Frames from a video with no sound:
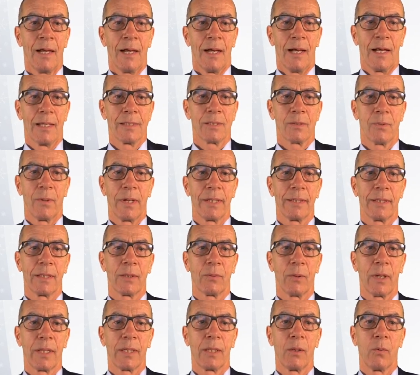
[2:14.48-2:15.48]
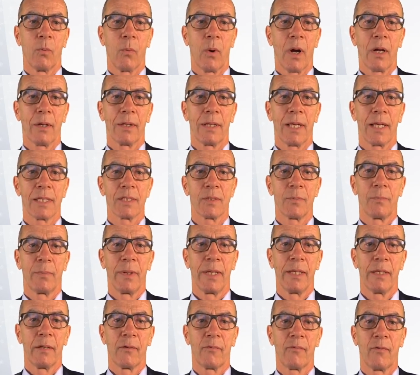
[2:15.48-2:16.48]
As twenty twenty-one has
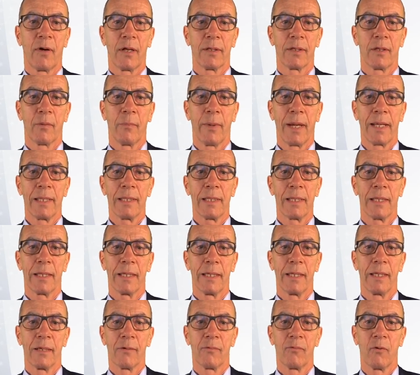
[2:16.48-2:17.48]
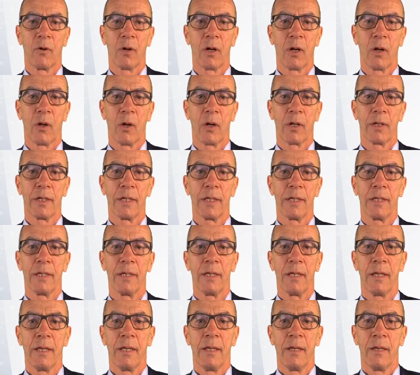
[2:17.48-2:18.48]
been a fundamental year for
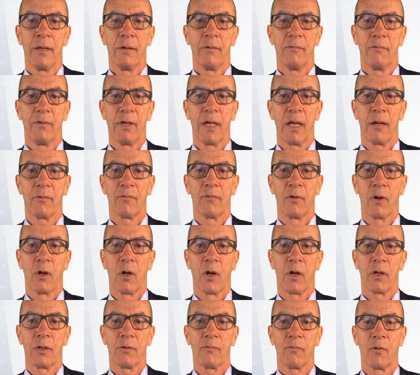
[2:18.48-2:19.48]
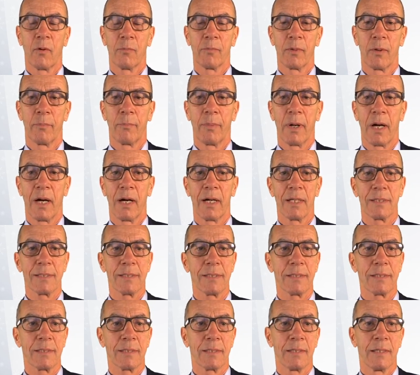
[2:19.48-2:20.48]
learning, we have learned from the
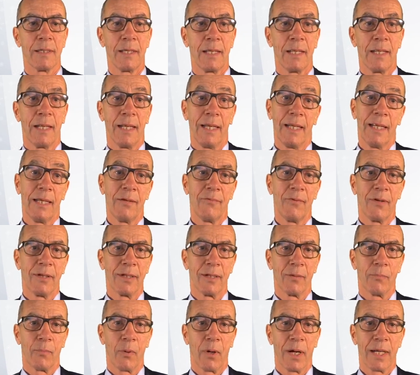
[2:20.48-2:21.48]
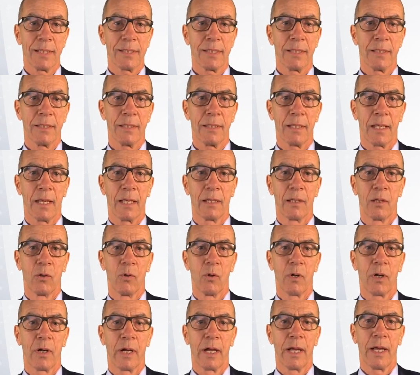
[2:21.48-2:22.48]
past, live in the present and
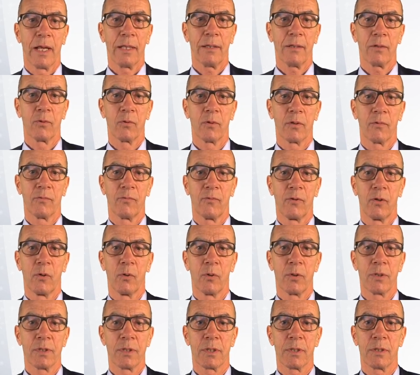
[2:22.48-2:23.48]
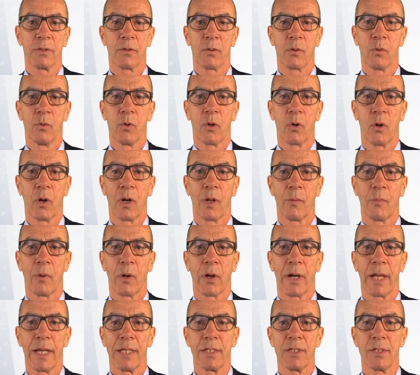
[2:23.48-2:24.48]
look ahead to the future through
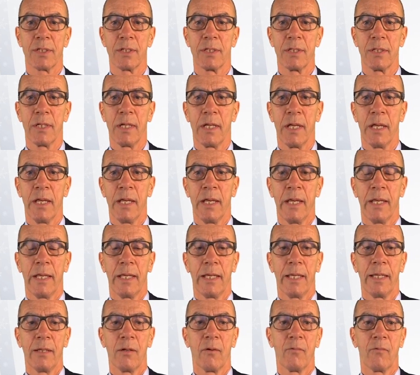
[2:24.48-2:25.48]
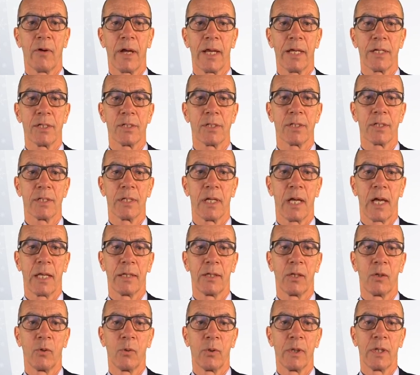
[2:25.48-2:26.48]
collaboration, innovation
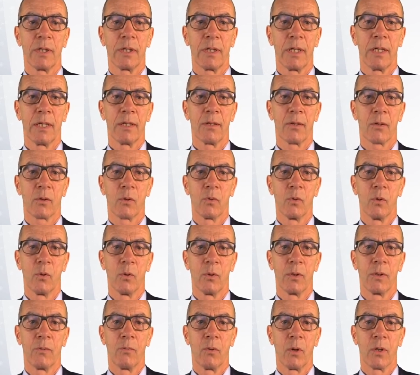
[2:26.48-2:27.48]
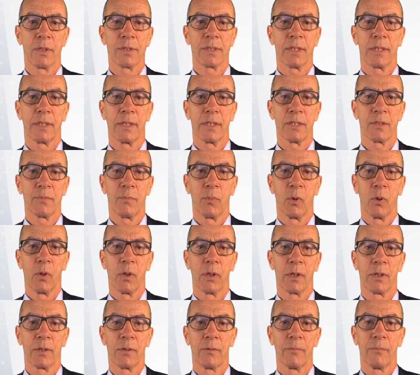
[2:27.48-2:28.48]
and unity through university
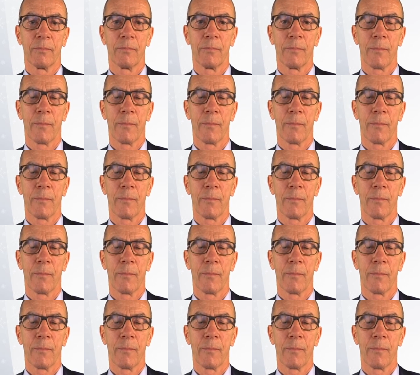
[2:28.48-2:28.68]
sport.